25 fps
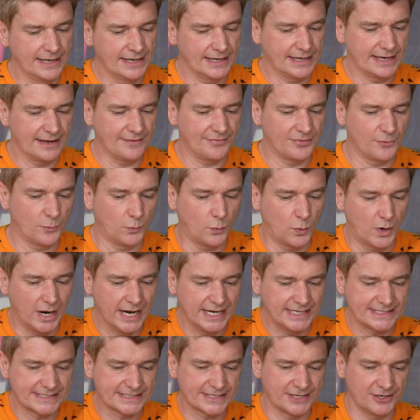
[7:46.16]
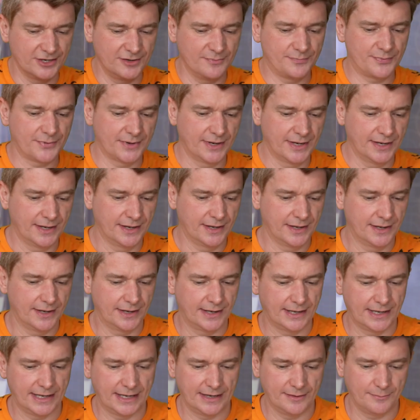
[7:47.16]
get the white scoop
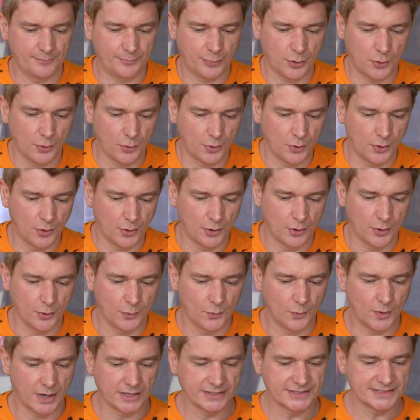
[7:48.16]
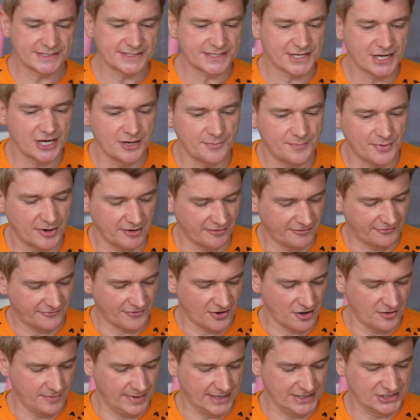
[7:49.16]
and pour one scoop of
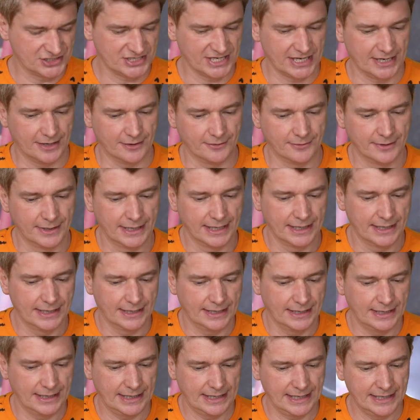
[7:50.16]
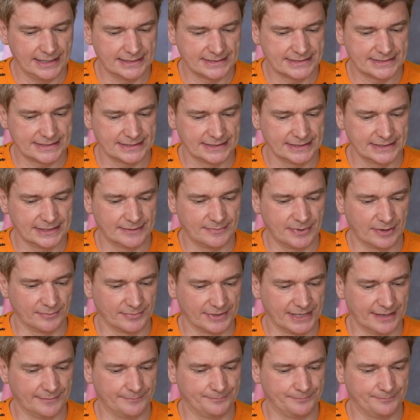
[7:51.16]
foaming gel into the pumpkin.